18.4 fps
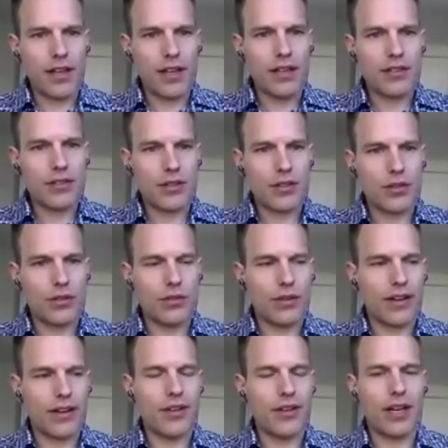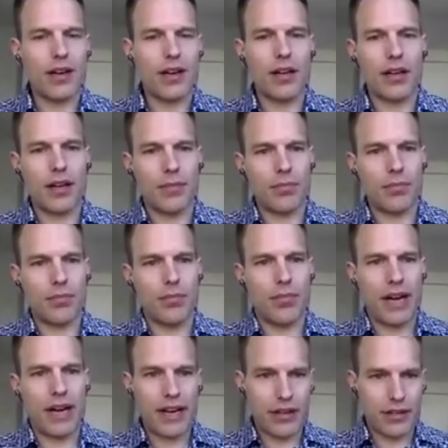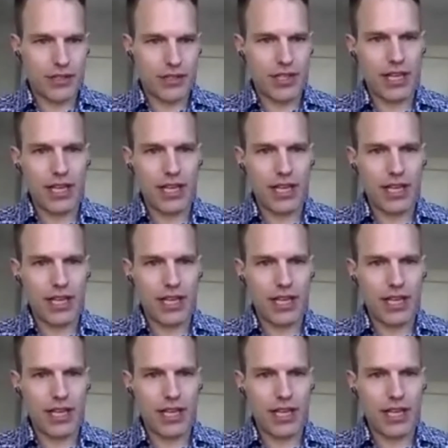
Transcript: And so I've got a buyer's